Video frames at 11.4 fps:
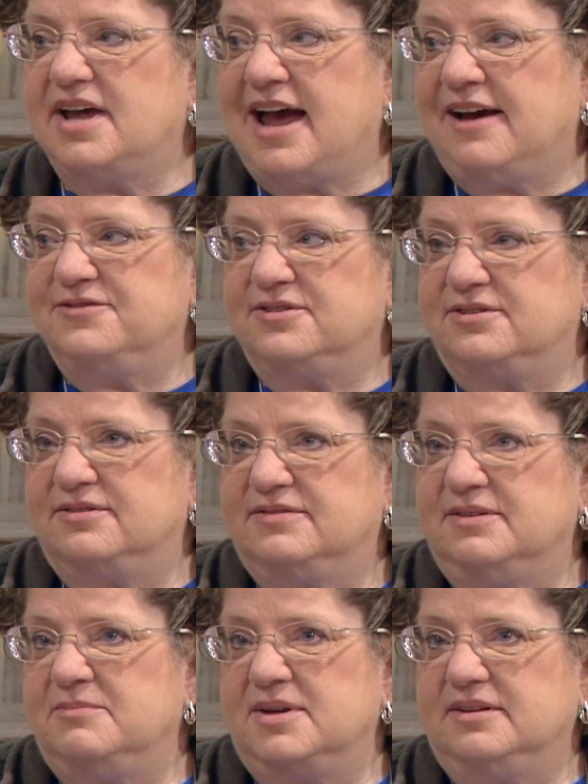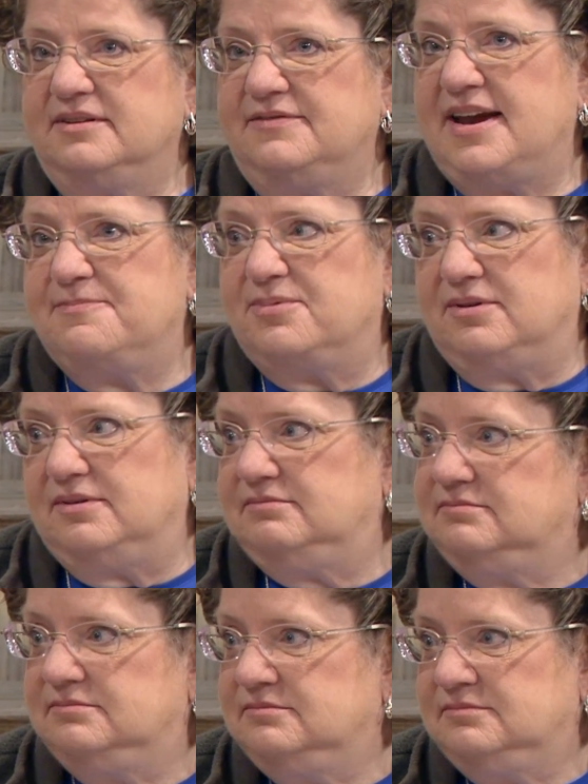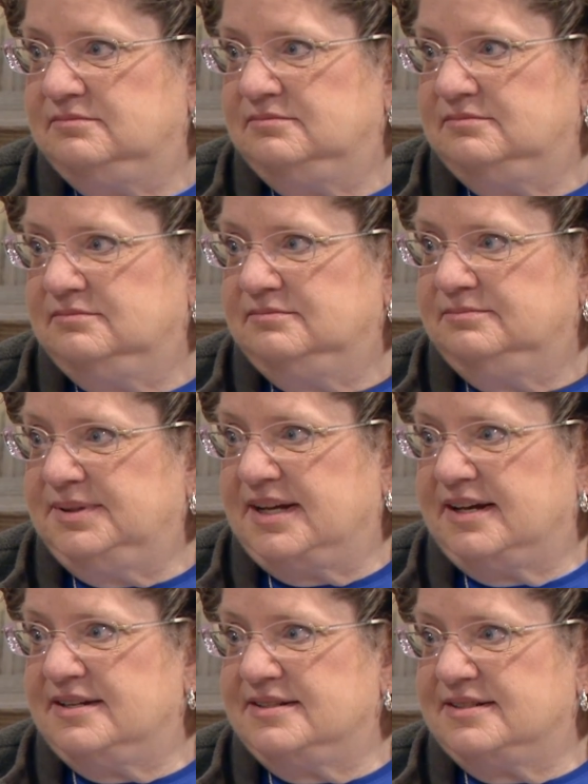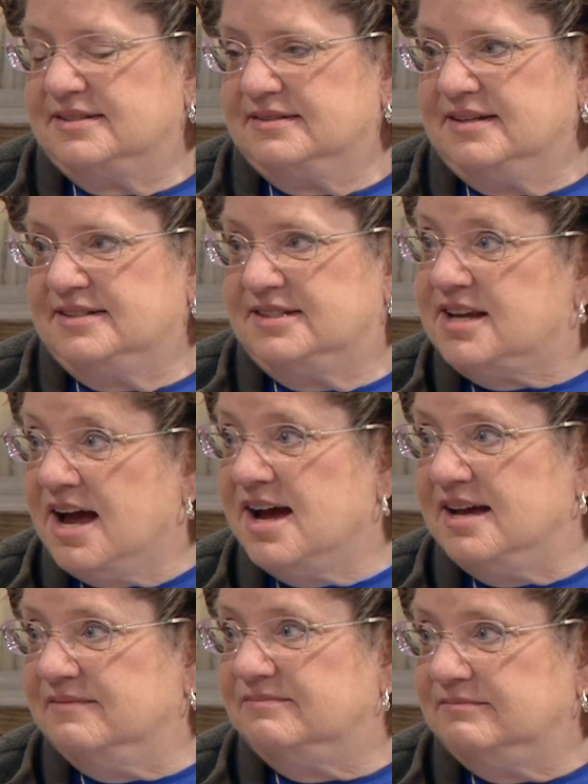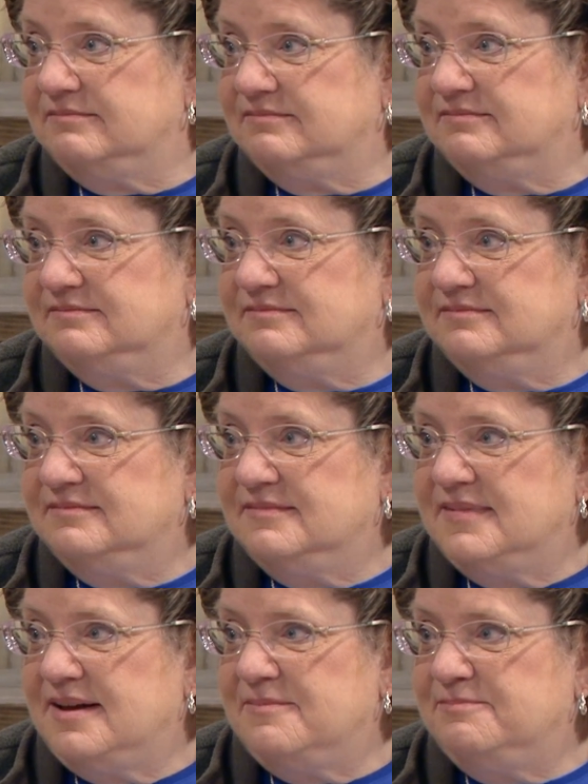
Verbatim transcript: after the middle of April mm-hmm. because it's time. It's time. It